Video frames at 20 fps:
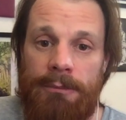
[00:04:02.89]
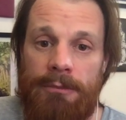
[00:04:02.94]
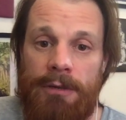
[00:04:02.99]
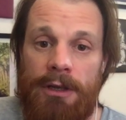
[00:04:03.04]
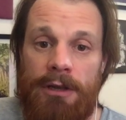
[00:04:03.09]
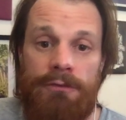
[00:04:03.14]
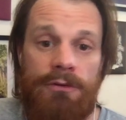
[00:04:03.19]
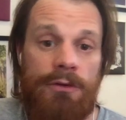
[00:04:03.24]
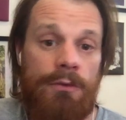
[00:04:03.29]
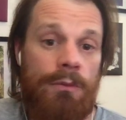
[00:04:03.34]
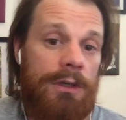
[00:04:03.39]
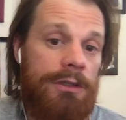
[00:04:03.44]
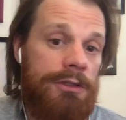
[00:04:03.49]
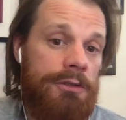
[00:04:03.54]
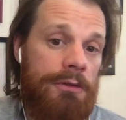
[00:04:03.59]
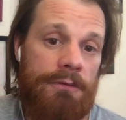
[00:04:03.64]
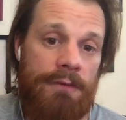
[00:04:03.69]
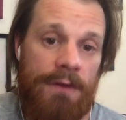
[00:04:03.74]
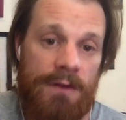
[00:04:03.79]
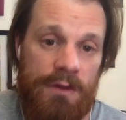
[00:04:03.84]
If you want
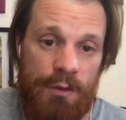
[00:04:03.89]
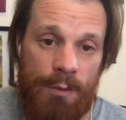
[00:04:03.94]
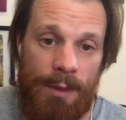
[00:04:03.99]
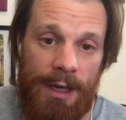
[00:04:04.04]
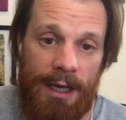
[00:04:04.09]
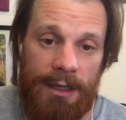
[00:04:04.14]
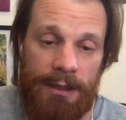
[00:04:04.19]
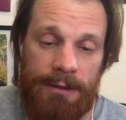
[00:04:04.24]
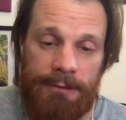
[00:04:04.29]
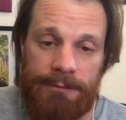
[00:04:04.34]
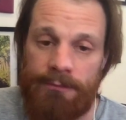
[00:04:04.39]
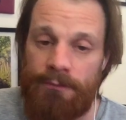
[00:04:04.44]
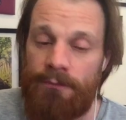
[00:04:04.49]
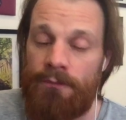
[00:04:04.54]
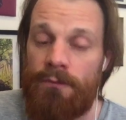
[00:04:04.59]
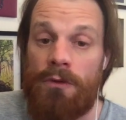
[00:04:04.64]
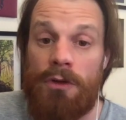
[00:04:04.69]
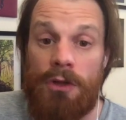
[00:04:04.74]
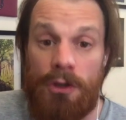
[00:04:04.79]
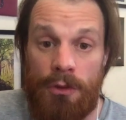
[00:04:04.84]
your funds back,
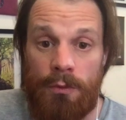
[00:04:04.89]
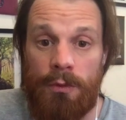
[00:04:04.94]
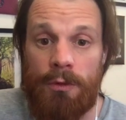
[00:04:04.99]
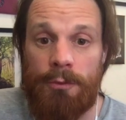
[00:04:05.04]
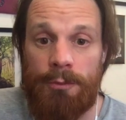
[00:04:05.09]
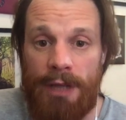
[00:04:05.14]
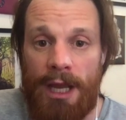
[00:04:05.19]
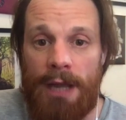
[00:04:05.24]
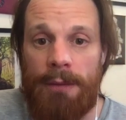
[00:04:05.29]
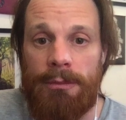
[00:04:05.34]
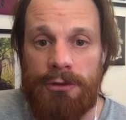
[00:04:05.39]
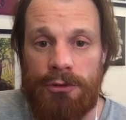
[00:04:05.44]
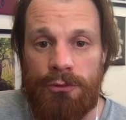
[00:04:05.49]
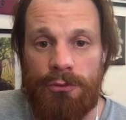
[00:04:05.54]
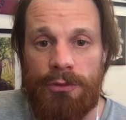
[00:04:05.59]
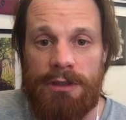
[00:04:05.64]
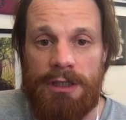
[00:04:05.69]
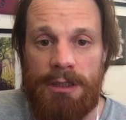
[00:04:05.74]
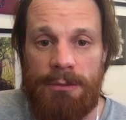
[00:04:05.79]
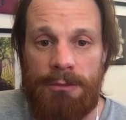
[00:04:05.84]
you will be able to
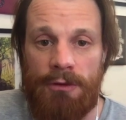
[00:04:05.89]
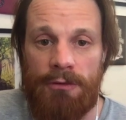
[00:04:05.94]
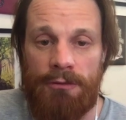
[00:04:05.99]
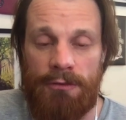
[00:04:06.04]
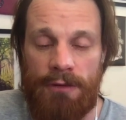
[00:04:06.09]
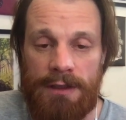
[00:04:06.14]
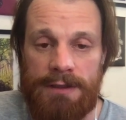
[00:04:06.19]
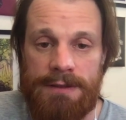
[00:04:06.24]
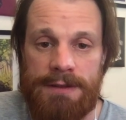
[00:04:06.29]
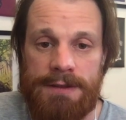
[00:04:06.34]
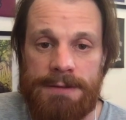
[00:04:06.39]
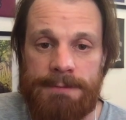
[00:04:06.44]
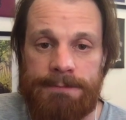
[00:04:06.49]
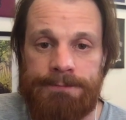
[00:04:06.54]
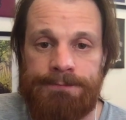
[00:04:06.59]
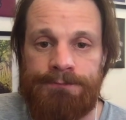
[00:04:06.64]
redeem your funds.